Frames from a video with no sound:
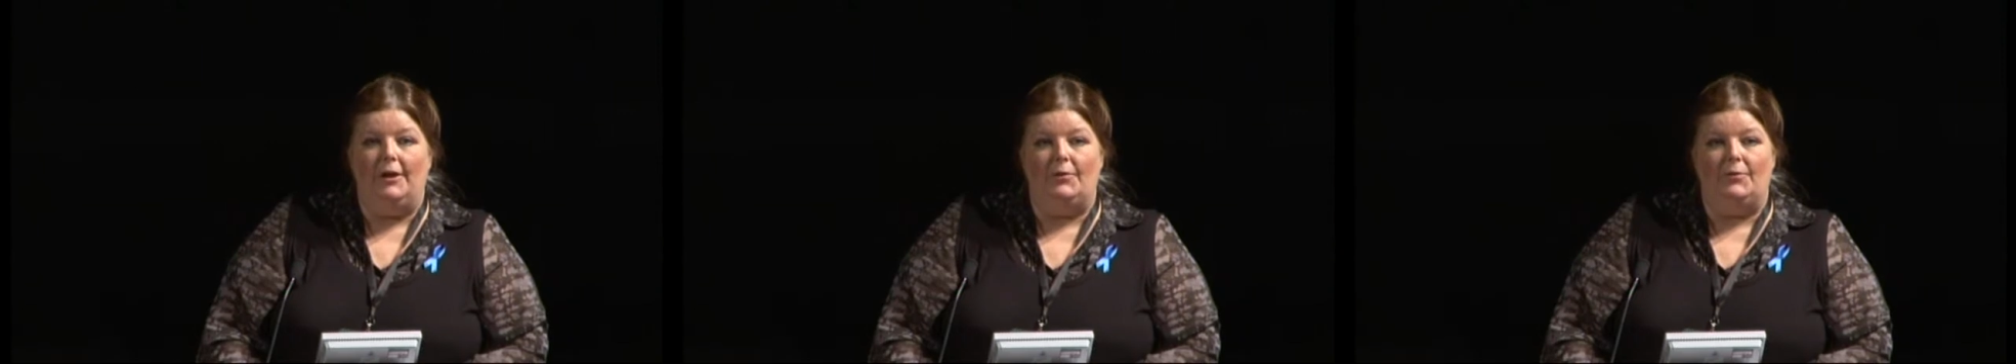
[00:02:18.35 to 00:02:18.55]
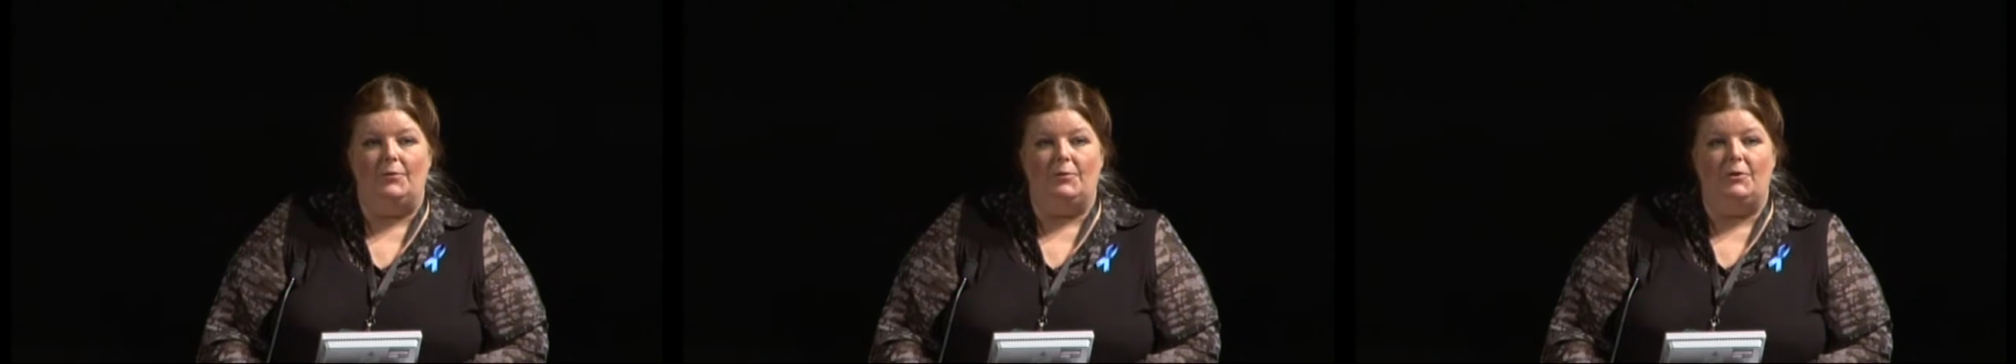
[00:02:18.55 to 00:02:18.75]

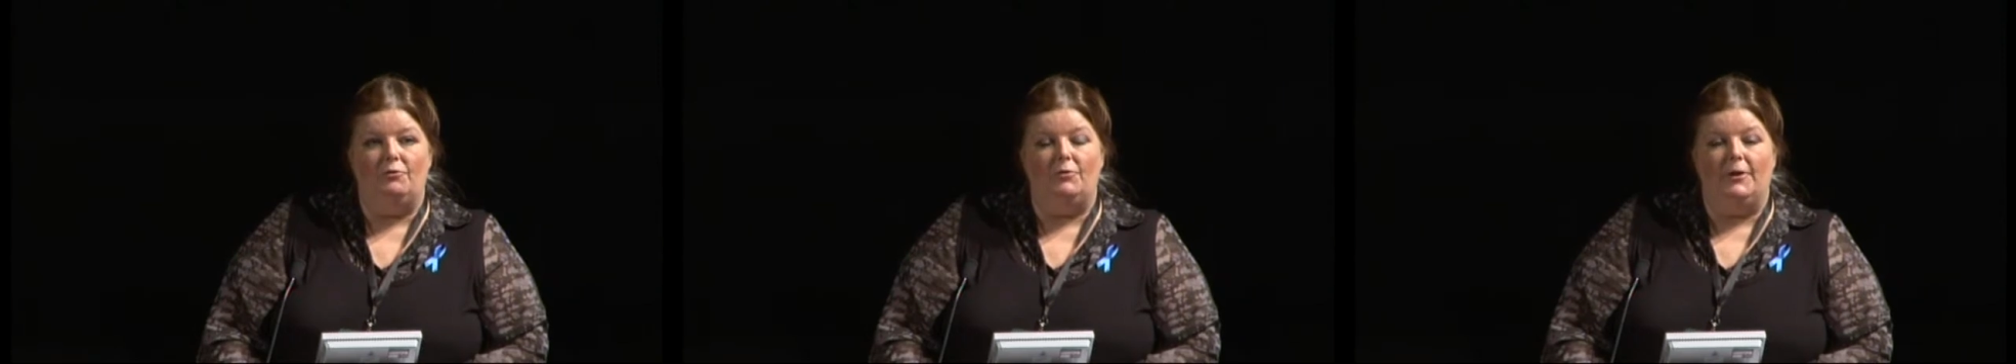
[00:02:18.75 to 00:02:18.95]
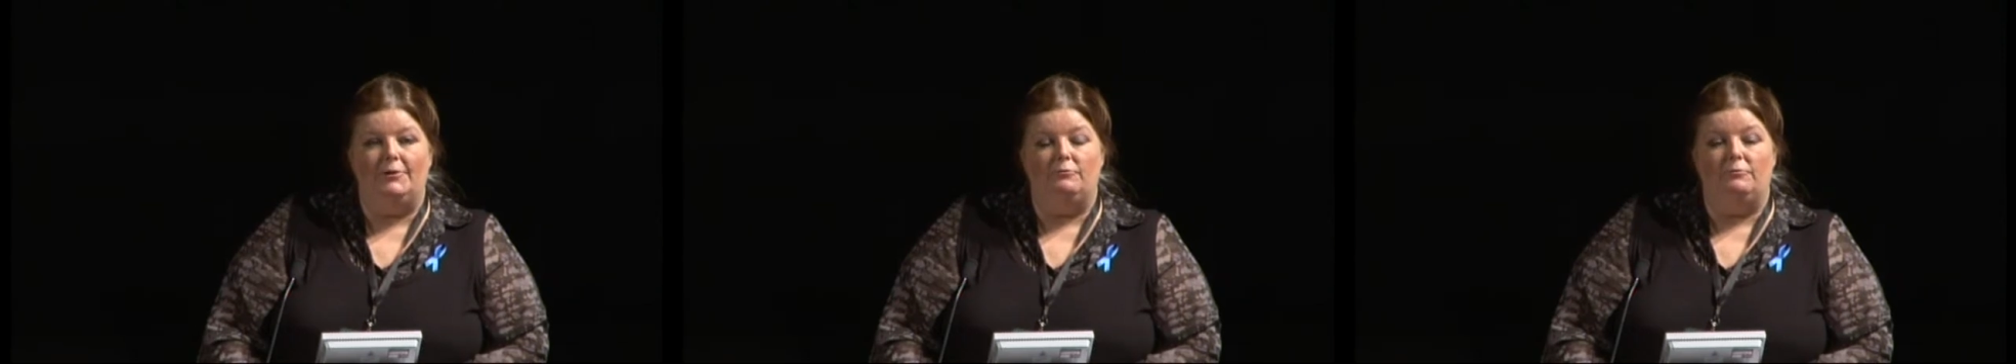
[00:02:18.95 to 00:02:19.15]
So we
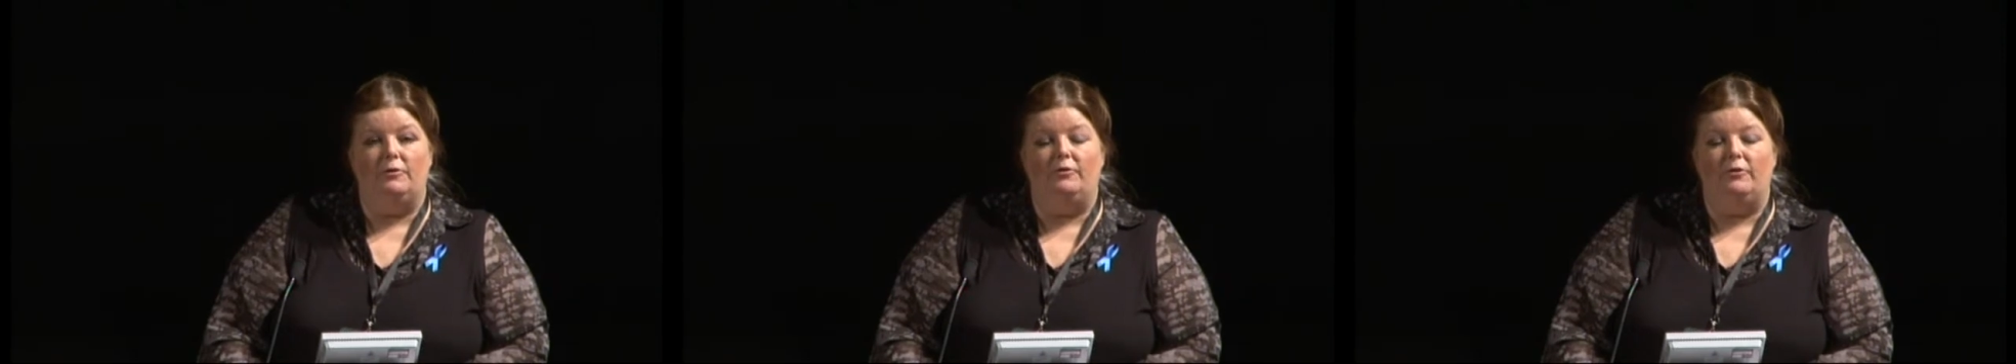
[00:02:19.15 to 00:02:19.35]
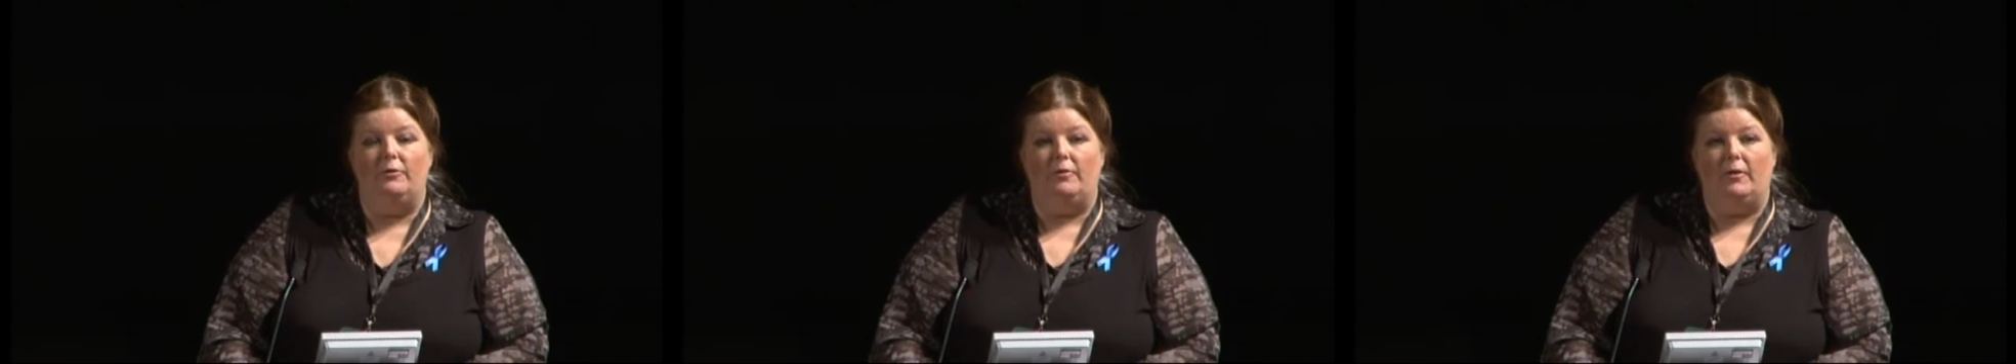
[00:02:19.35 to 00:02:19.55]
try to
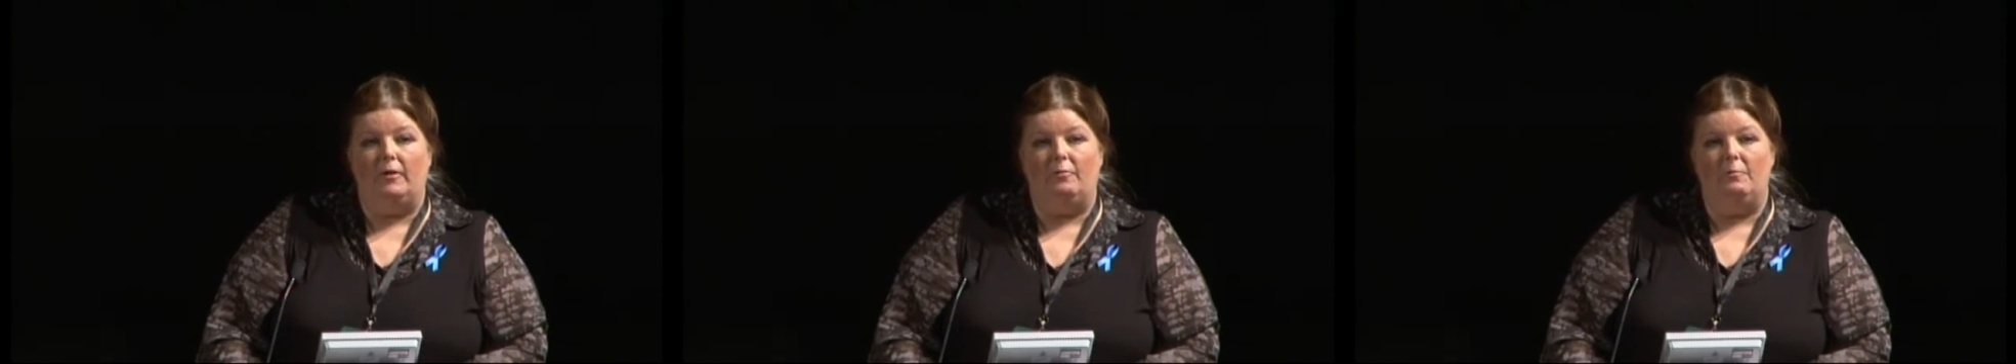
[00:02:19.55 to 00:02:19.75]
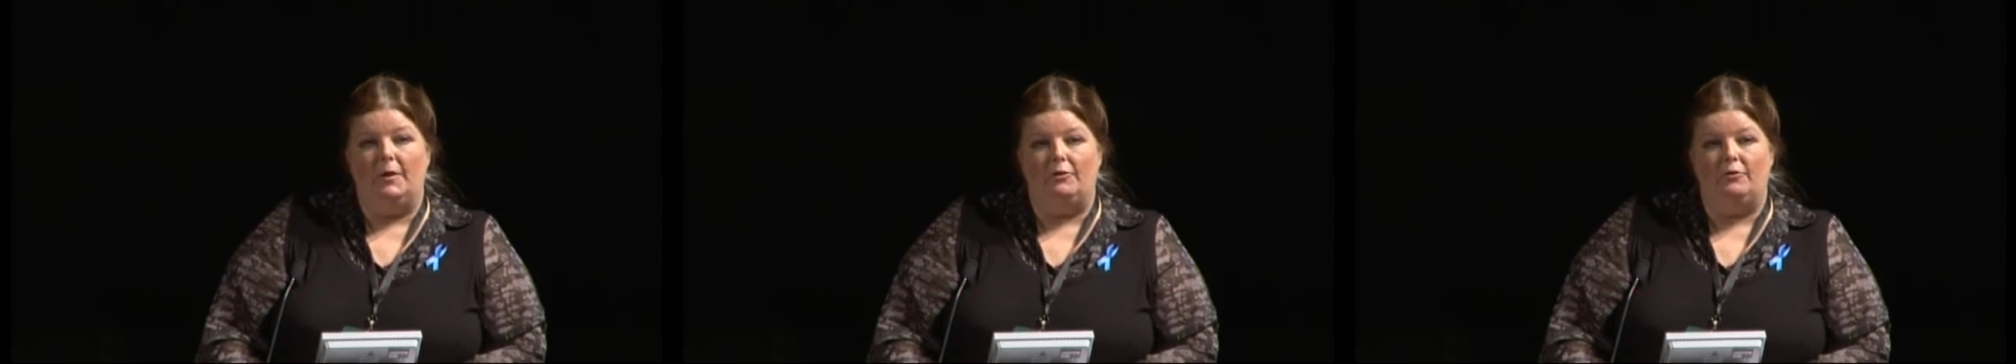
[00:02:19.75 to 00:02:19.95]
reduce it
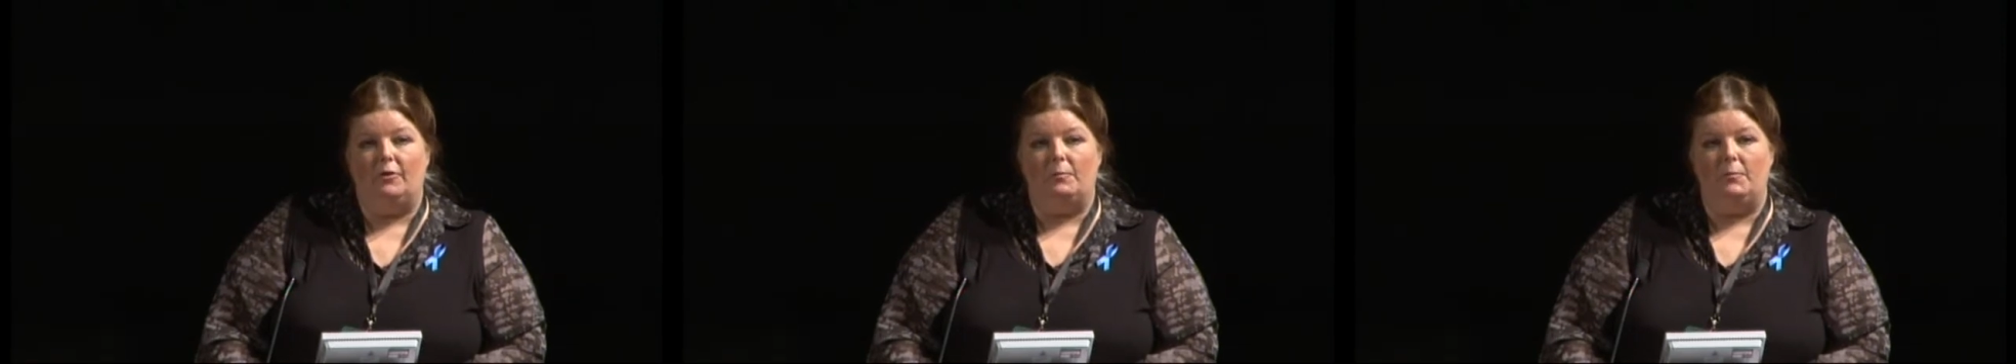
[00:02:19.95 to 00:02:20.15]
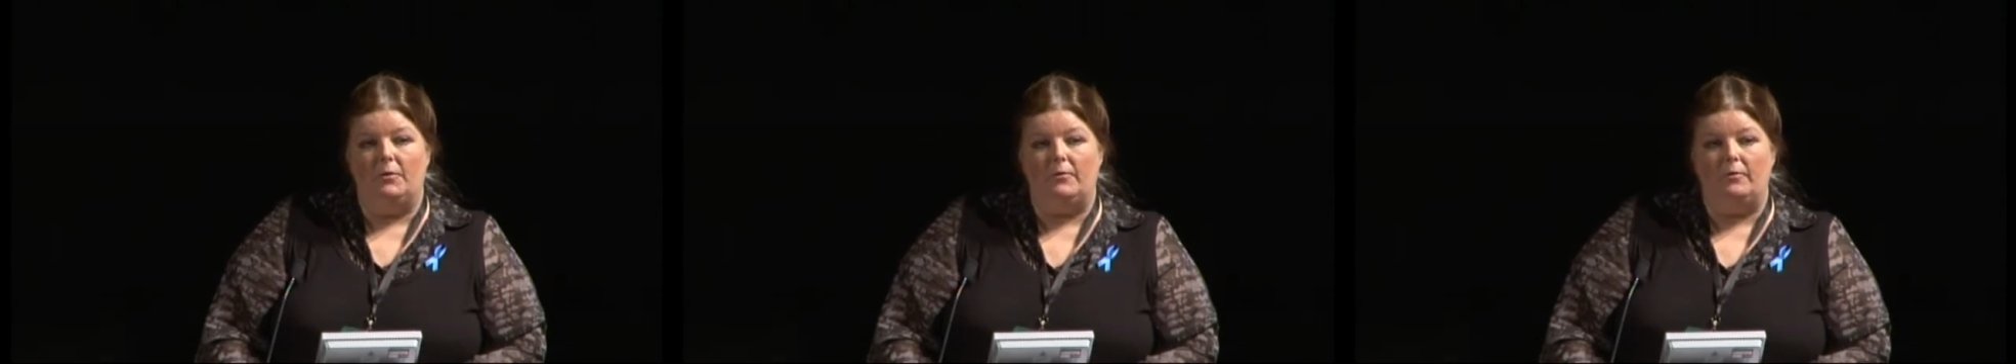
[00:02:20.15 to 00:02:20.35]
as much
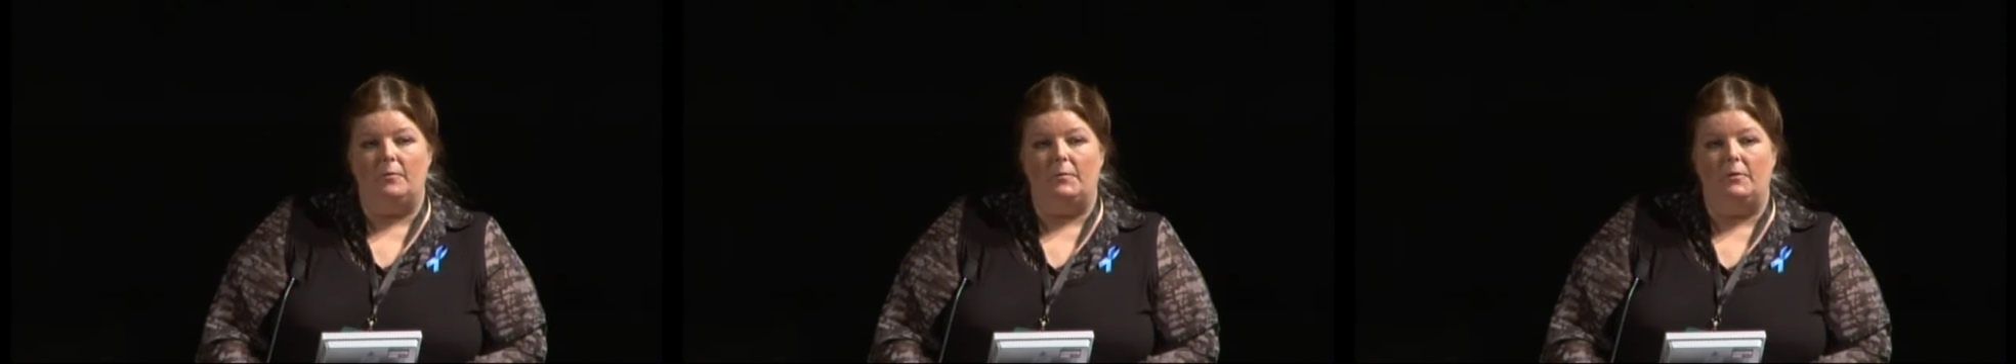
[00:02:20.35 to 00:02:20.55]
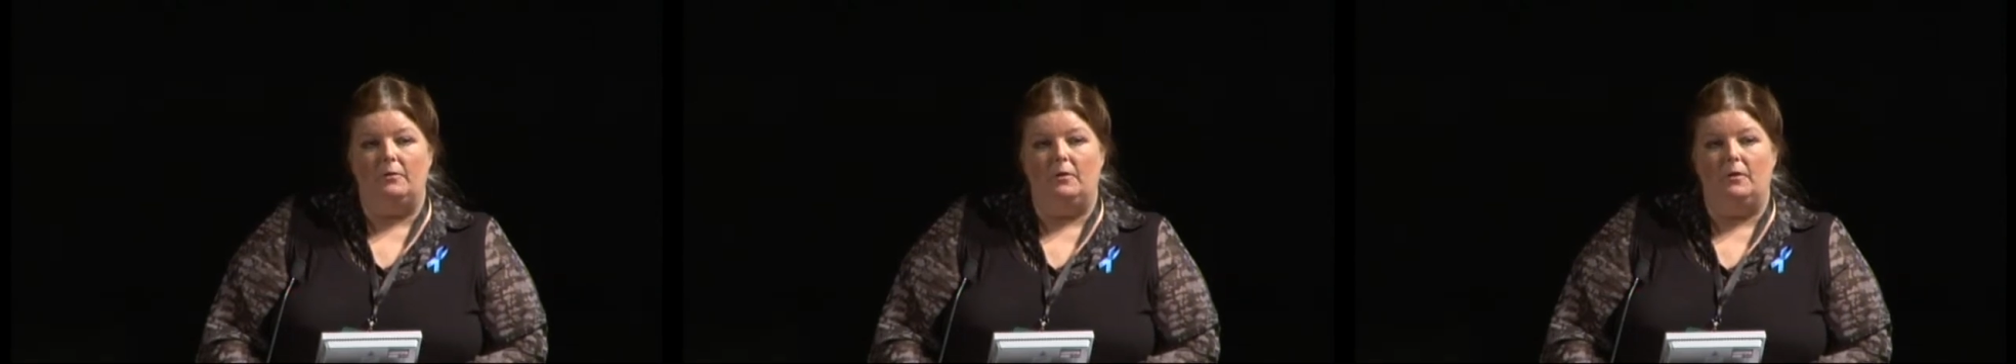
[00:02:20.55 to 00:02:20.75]
as
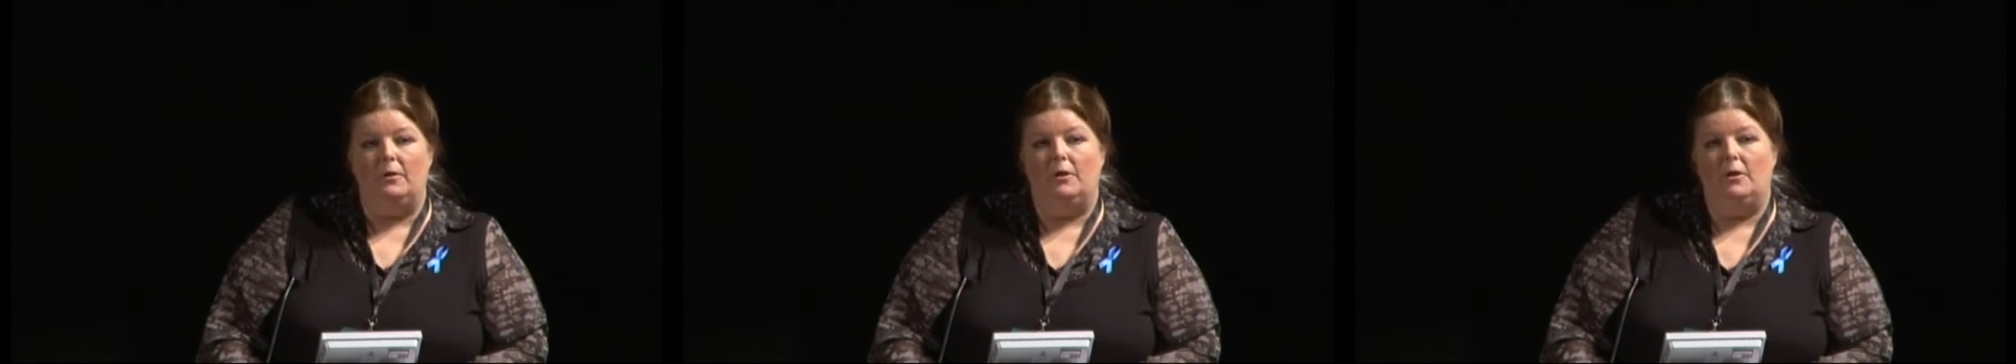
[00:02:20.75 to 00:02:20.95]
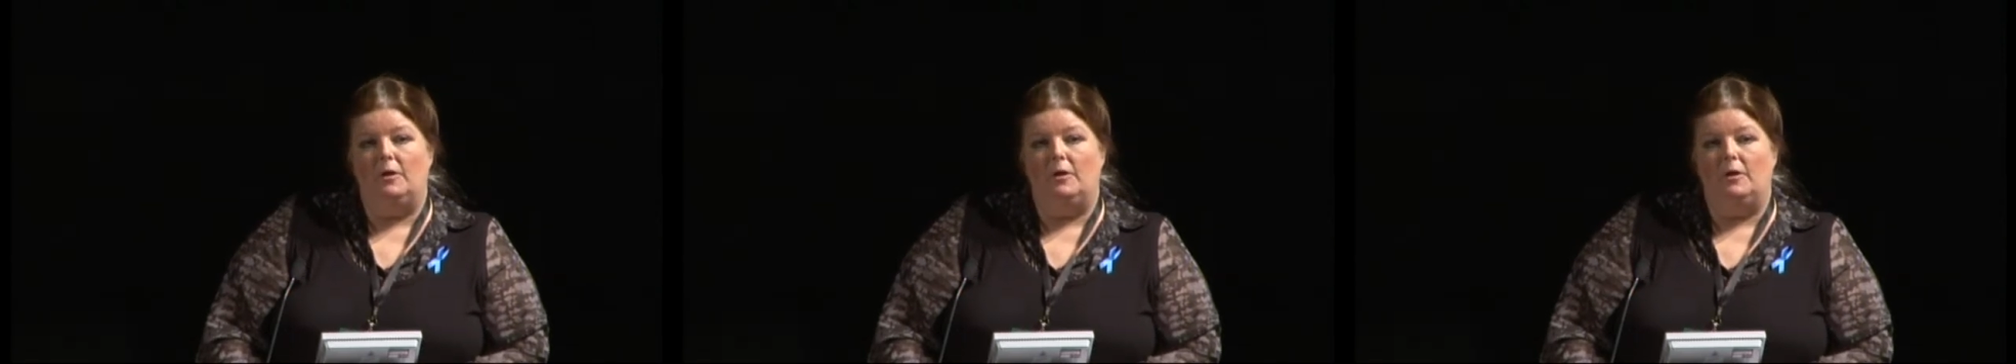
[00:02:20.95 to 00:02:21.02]
possible.